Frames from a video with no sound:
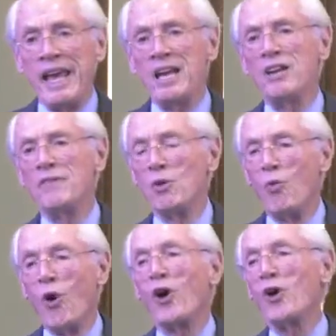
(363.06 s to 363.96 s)
end of the
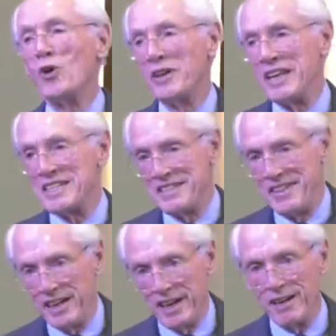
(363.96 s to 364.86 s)
world is
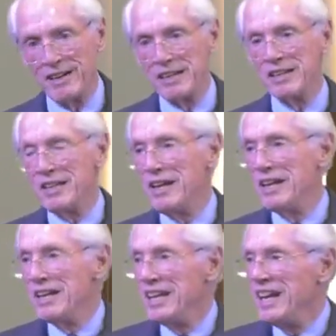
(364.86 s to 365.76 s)
there.
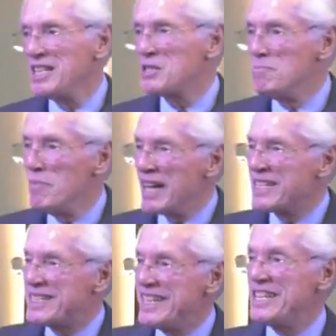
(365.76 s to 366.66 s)
It's
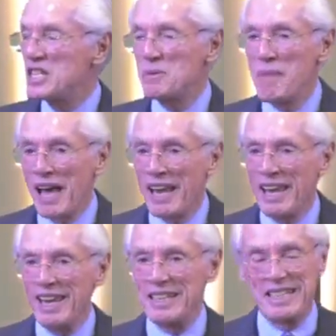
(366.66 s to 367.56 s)
musty
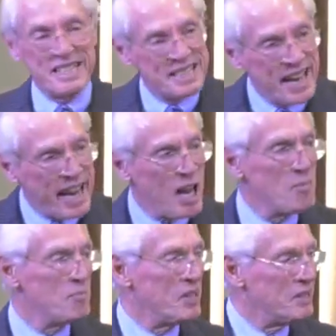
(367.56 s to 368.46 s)
smelling. It's
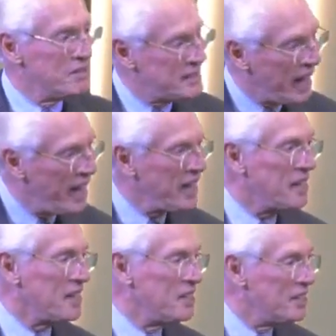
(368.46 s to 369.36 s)
damp and
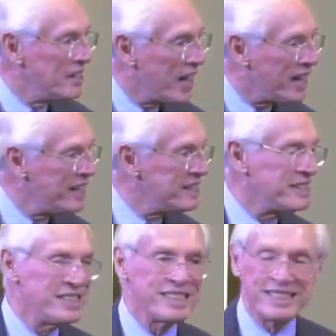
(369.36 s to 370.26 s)
dank, and
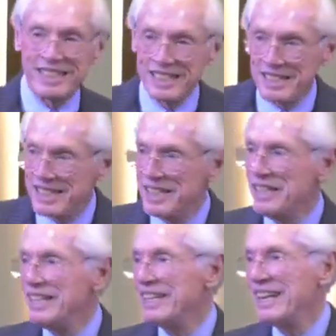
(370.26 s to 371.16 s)
it's just
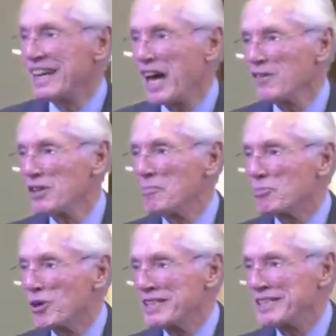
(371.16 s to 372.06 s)
kind of an
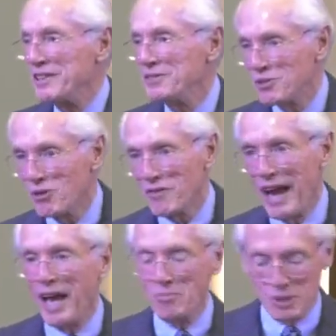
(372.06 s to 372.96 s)
oppressive sort of
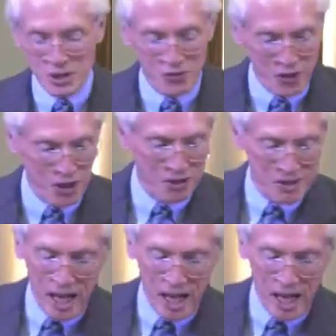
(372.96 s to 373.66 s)
atmosphere,